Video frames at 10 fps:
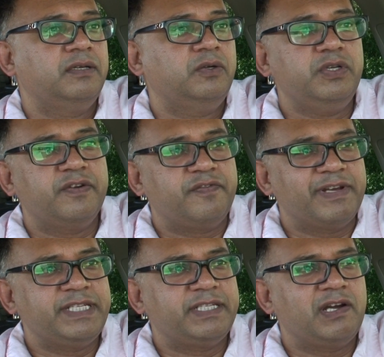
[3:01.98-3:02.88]
who your
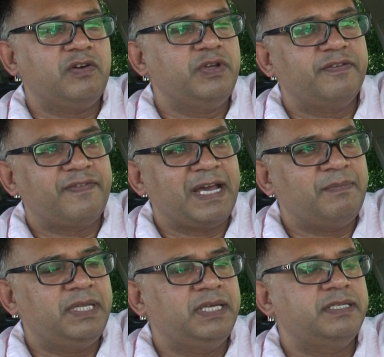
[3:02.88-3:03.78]
friends are, who your
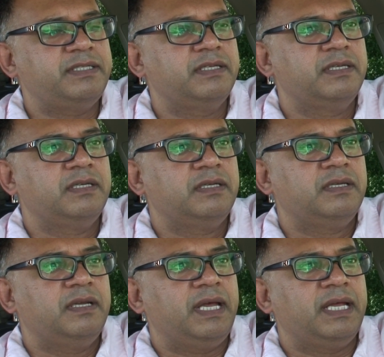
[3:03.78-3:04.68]
family is,
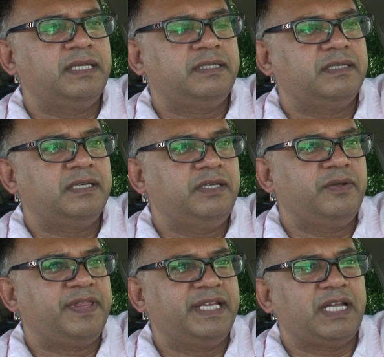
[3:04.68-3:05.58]
and
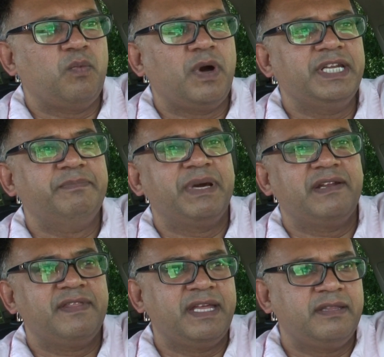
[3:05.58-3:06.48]
you think that one is
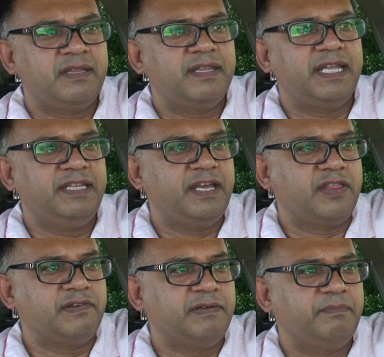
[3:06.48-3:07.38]
better than the
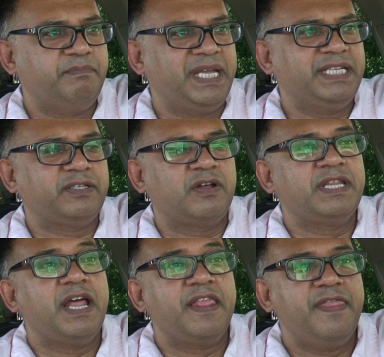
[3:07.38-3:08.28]
other based
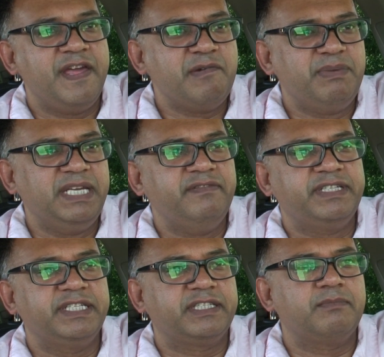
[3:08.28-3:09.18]
on their belief
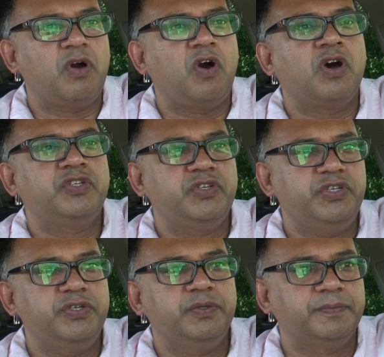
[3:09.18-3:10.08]
system onto
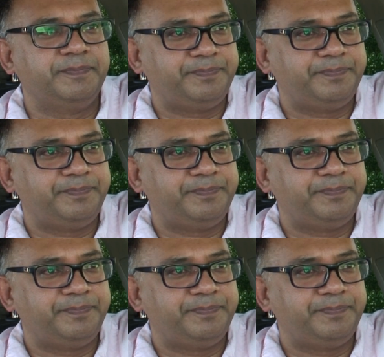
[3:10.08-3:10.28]
you.